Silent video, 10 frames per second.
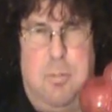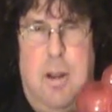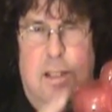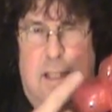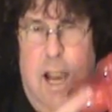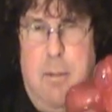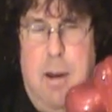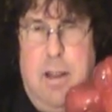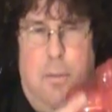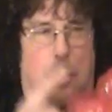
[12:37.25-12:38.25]
But instead I
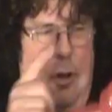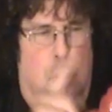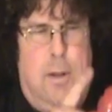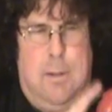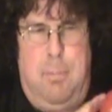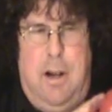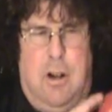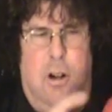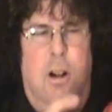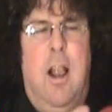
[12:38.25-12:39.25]
made the fold twist
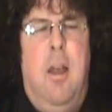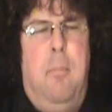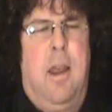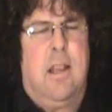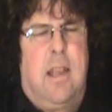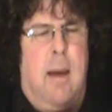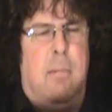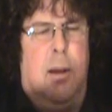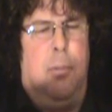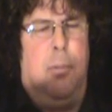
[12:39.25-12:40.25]
bigger because I'm
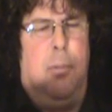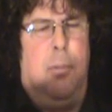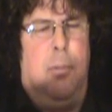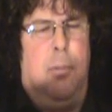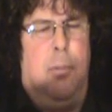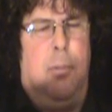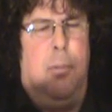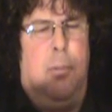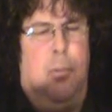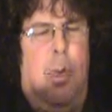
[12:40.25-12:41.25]
going to
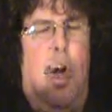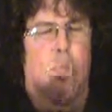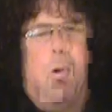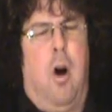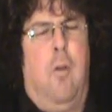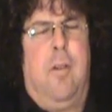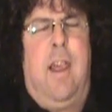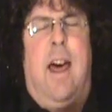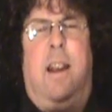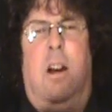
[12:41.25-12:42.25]
push up over
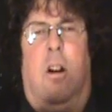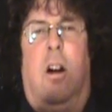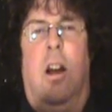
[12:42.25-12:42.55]
that ear.